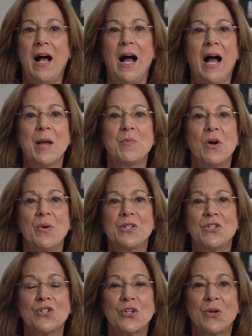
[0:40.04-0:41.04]
I'm going
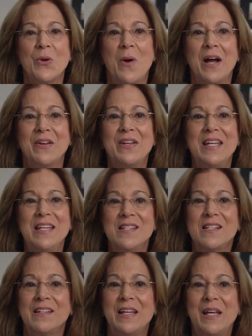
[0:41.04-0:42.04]
to show you how to
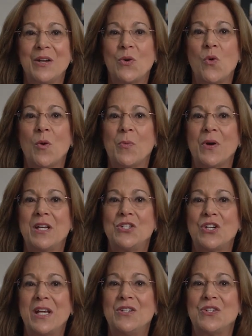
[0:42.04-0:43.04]
easily incorporate
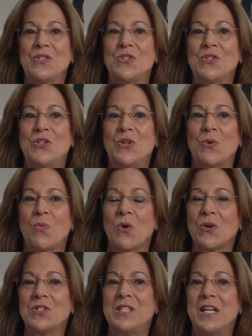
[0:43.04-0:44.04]
changes to your
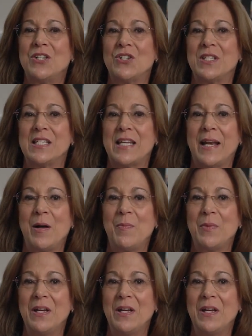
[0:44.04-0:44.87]
workstation setup,